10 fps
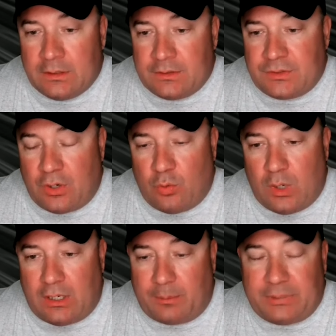
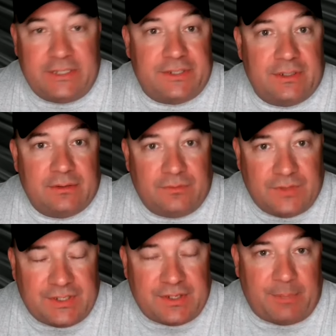So please
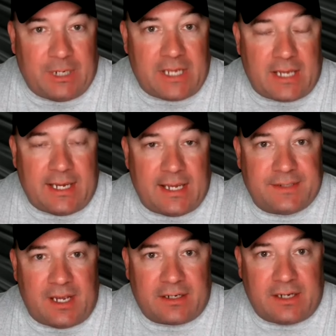visit
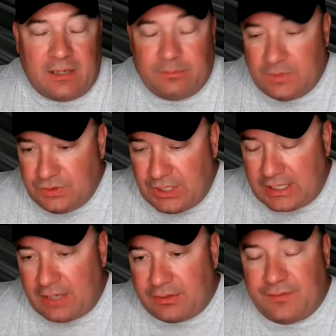thebuckeyecast.com.
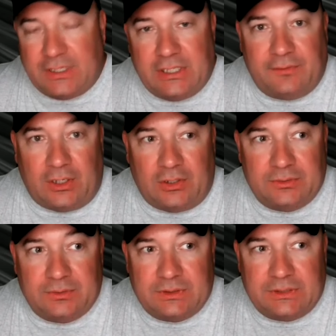Check out the video
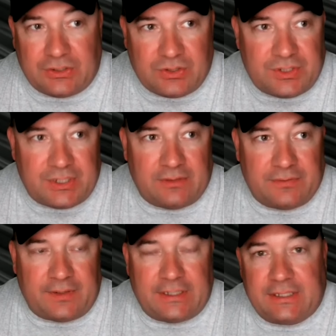bowl. Get
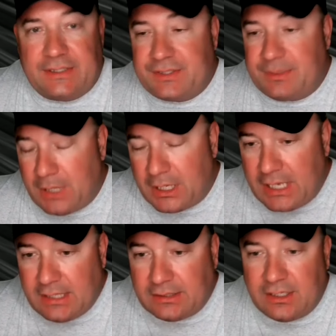yourself some
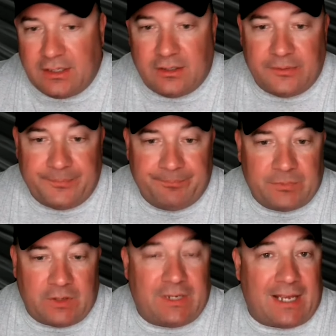Buckeye gear.
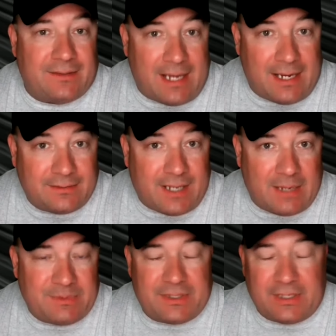We've got tank
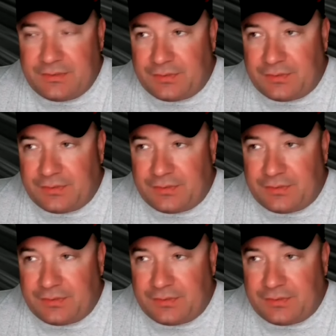tops, things